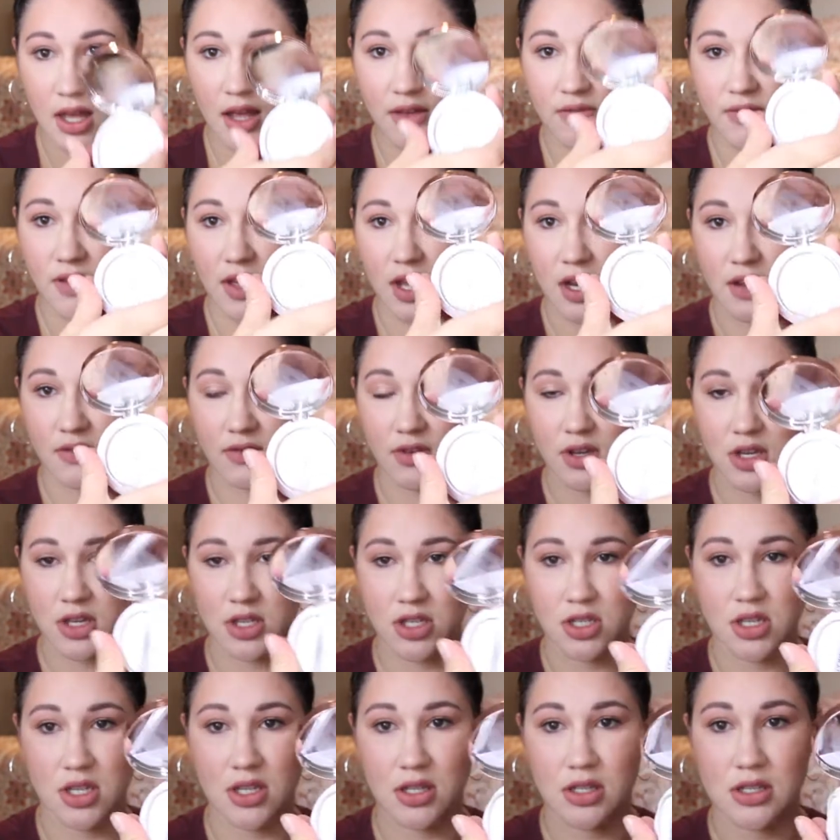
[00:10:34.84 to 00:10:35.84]
a fan of
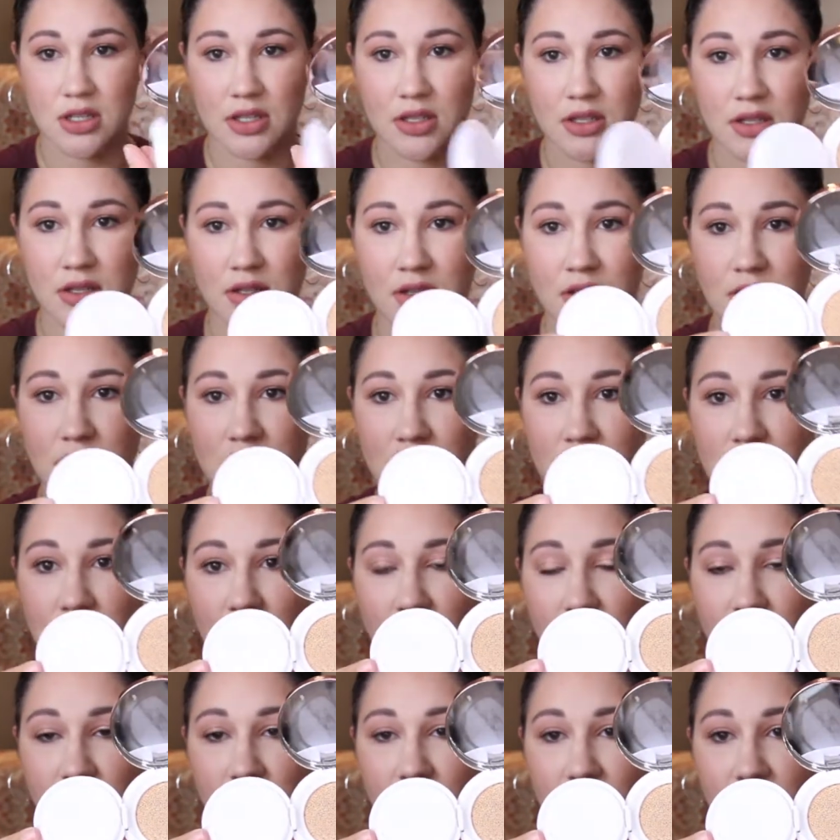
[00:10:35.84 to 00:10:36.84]
cushions.
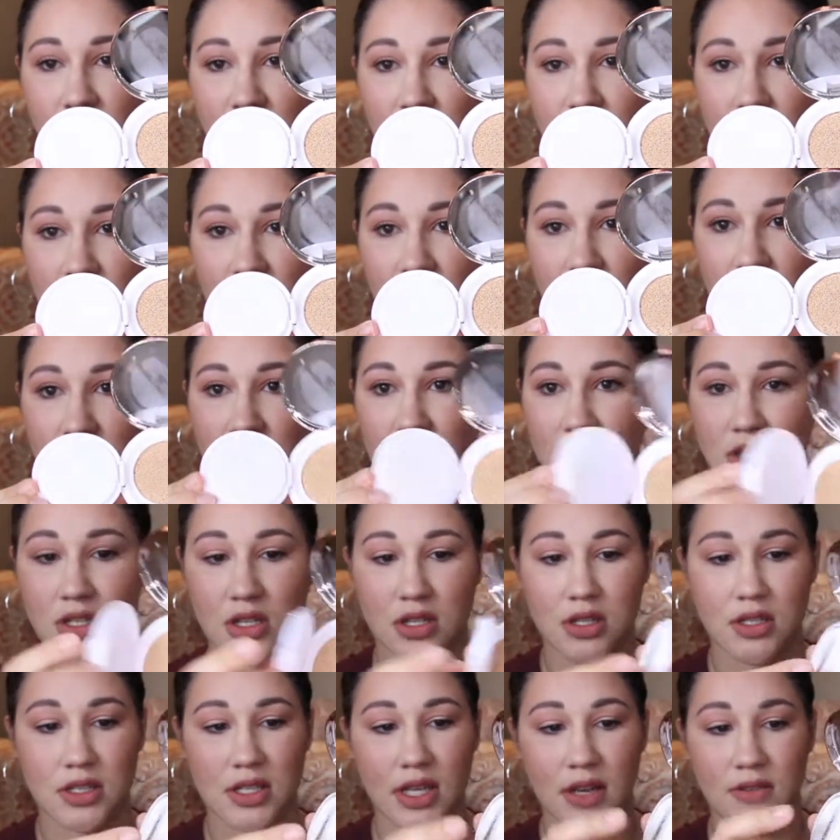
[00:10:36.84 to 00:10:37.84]
So if you don't know,
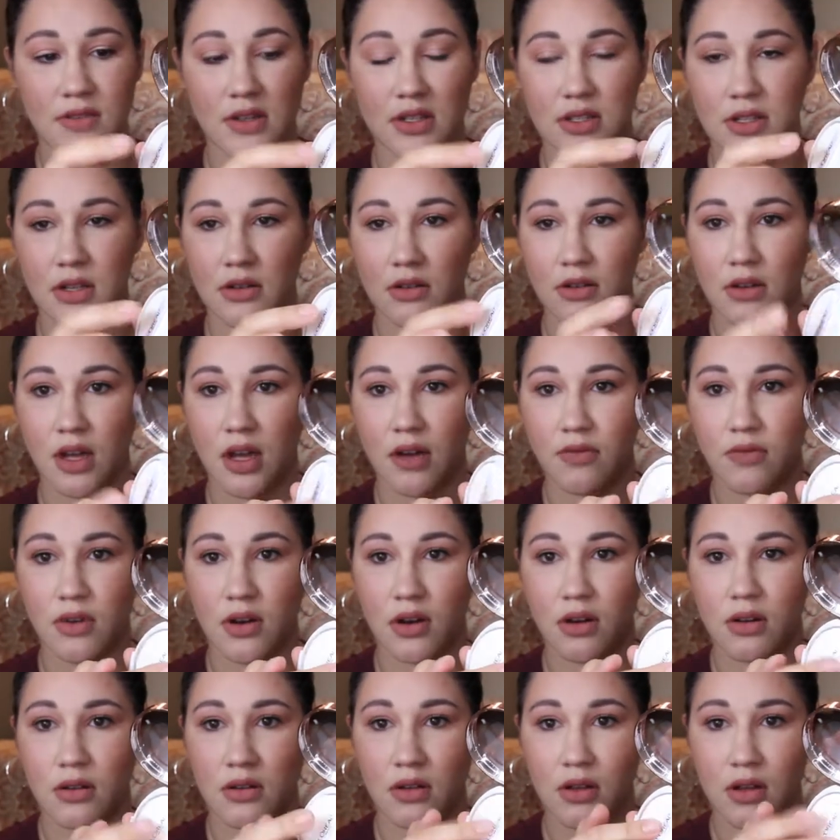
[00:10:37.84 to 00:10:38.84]
cushions have this little
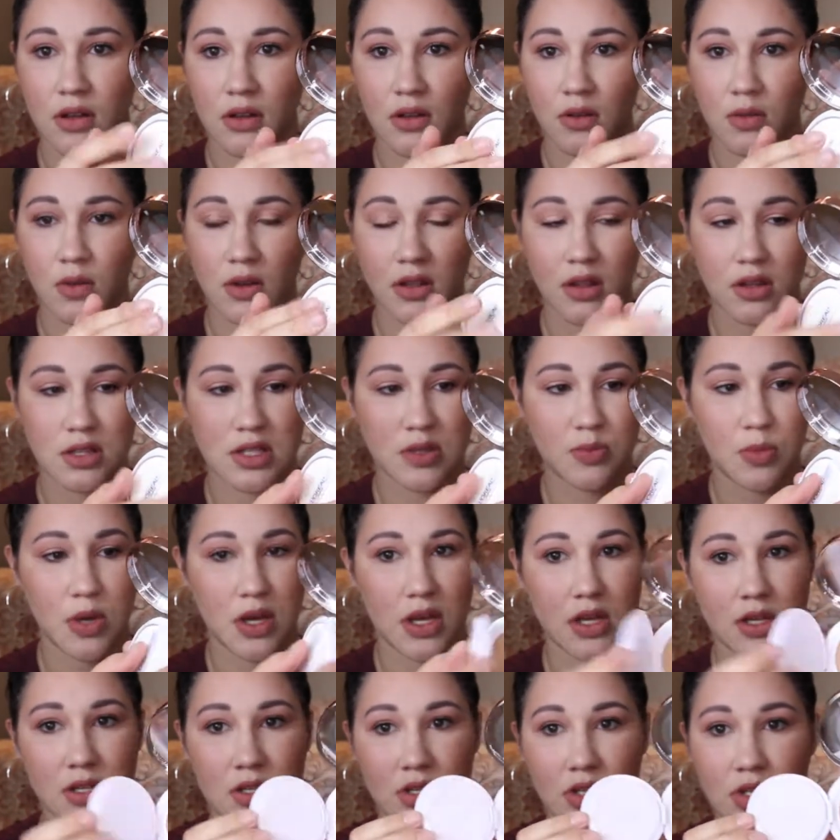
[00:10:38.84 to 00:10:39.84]
cover with a
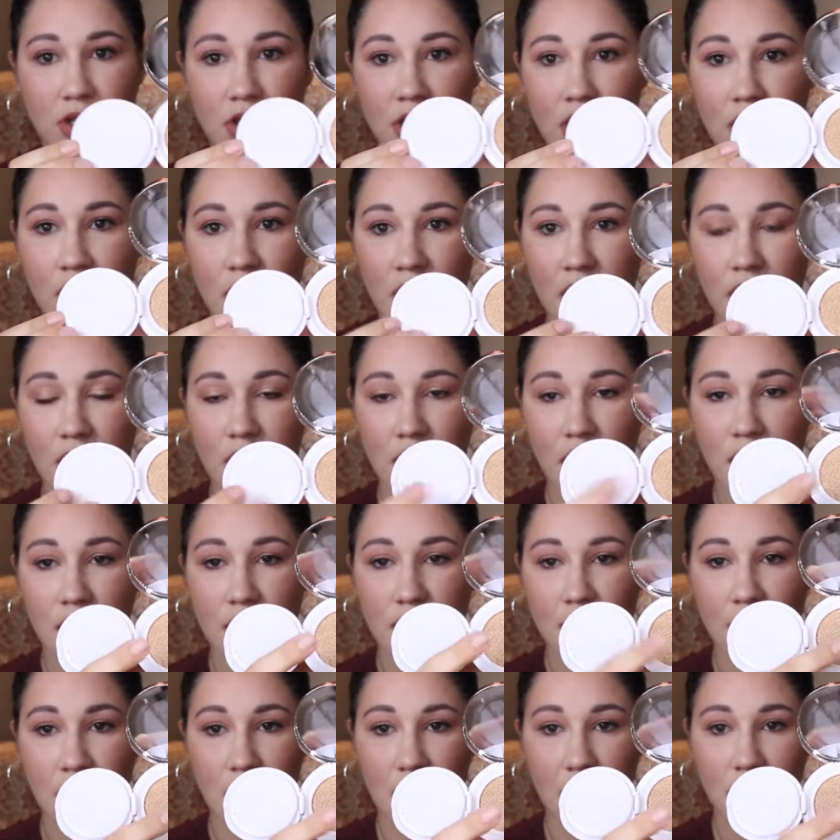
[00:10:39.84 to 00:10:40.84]
sponge
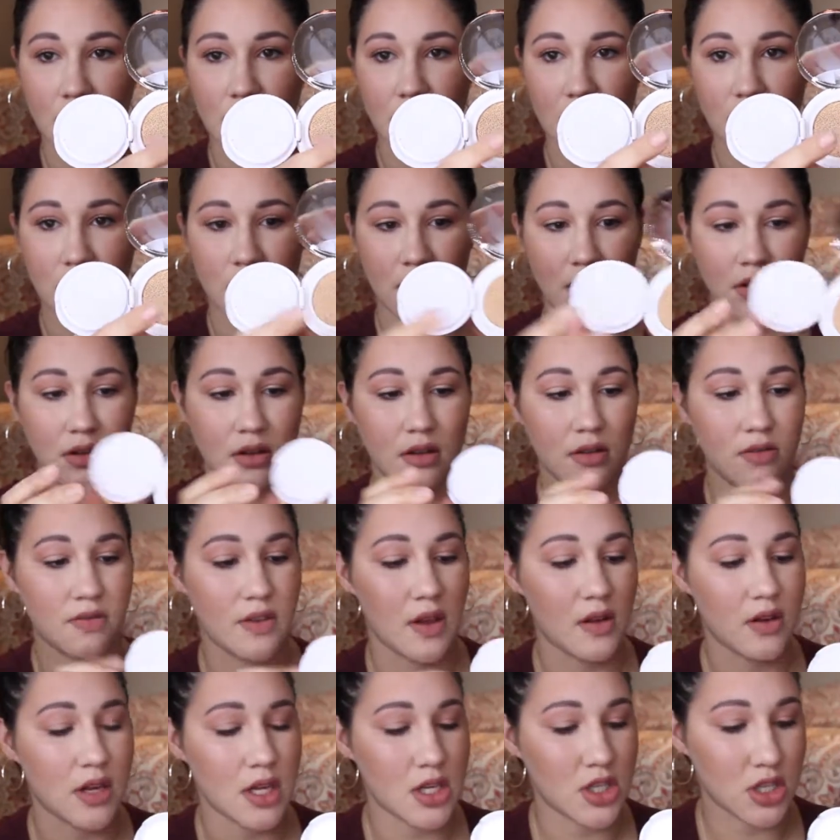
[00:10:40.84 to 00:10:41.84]
and then
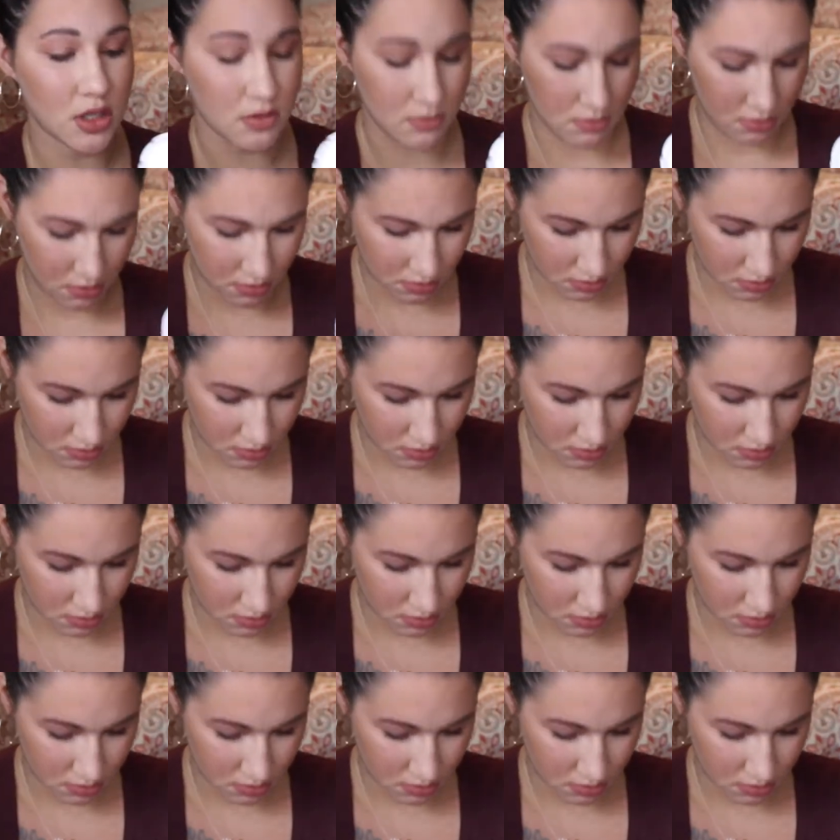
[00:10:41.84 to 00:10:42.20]
foundation